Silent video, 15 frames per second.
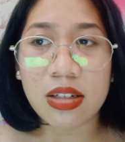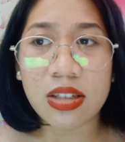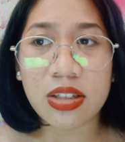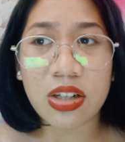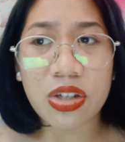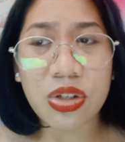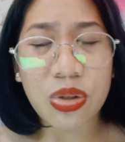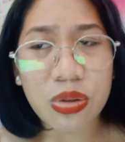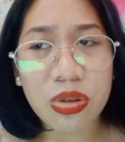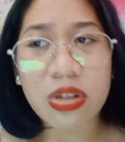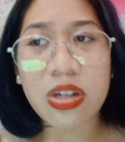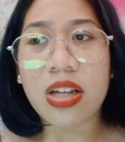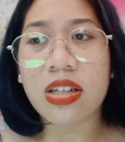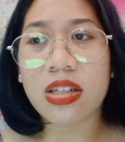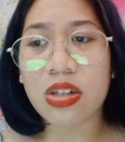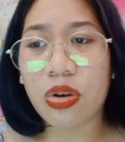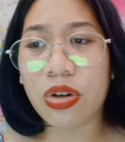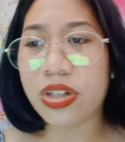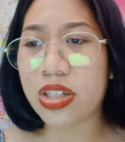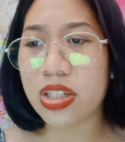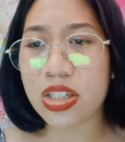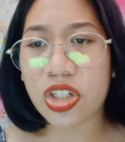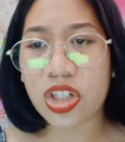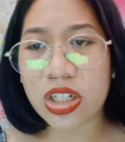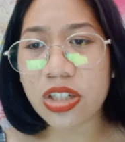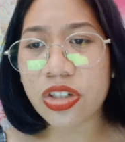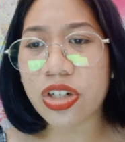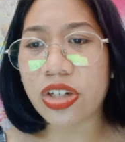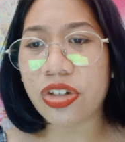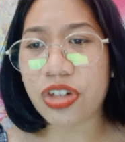the student or the children